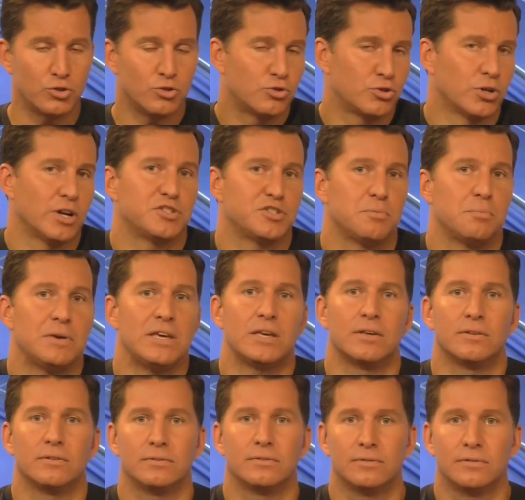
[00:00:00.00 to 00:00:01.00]
trust me?
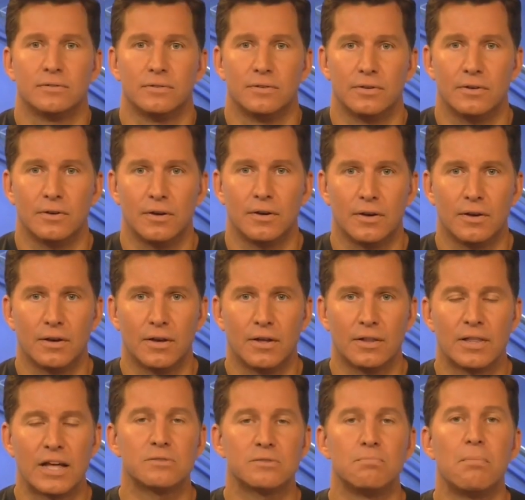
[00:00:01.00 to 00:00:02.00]

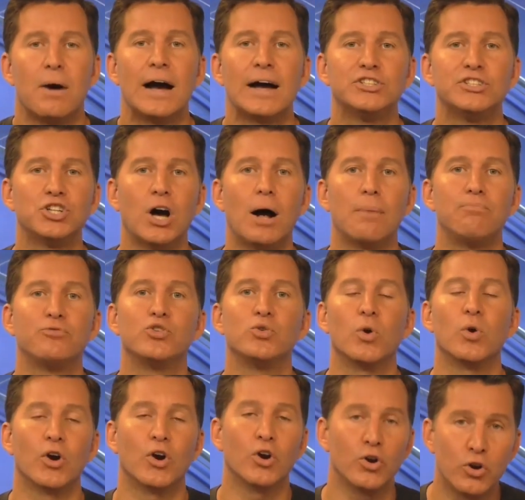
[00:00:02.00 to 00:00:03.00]
That's my job to
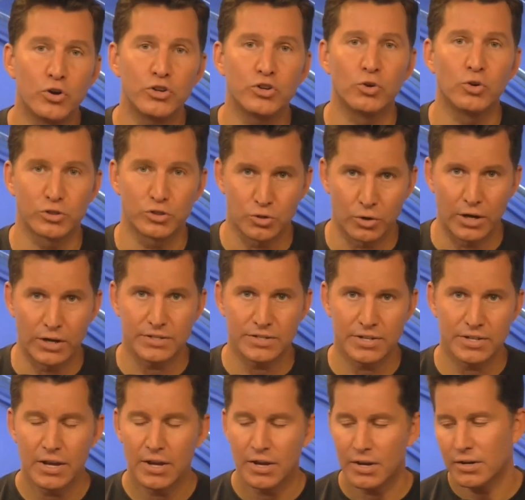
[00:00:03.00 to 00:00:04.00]
earn your trust,
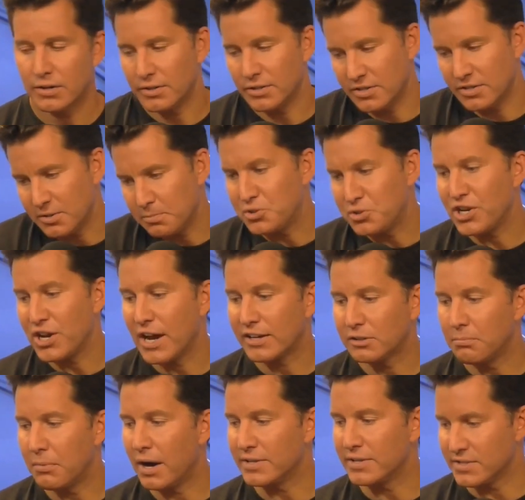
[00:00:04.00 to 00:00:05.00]
to subject
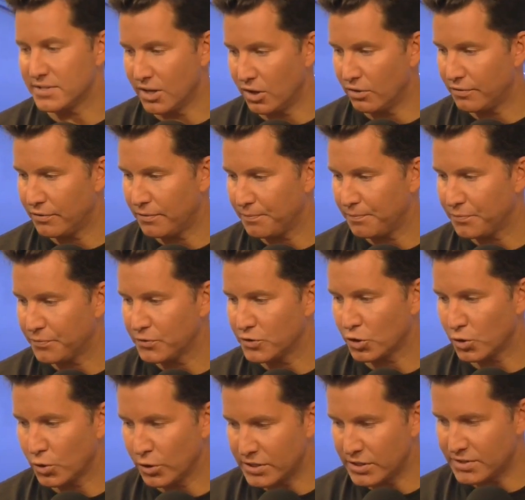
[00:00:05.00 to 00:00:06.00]
myself to
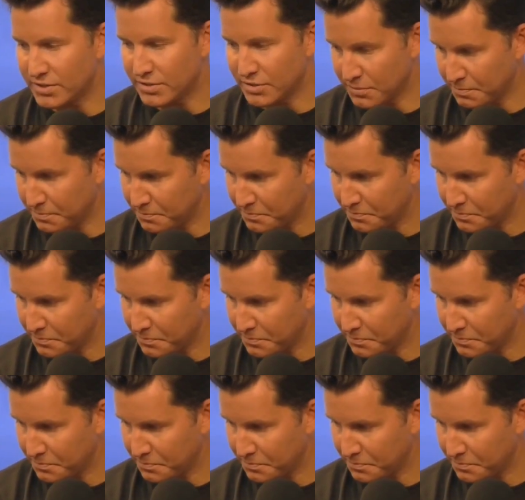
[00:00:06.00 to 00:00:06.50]
criticism,